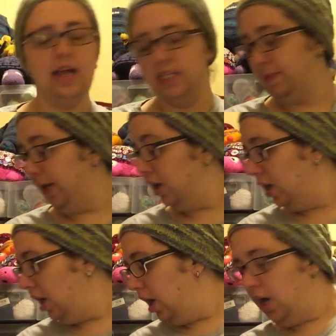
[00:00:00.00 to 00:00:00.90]
That's better.
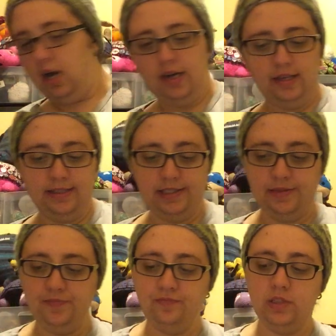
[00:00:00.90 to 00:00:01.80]

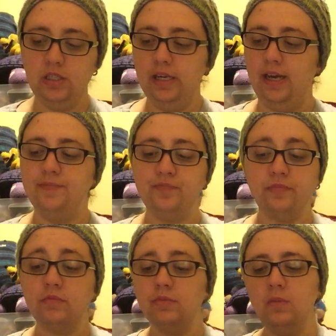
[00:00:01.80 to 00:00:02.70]
So yeah,
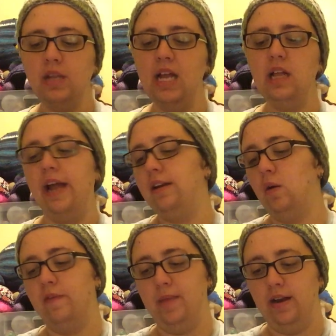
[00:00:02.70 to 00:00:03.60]
I
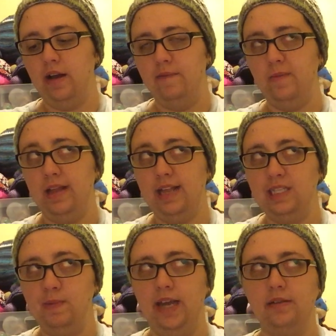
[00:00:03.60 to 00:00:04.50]
know I've made,
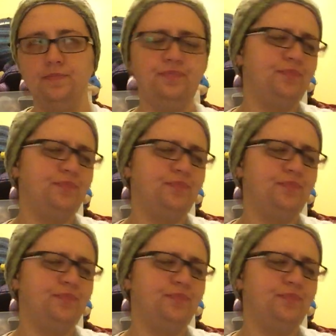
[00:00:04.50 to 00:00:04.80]
that's my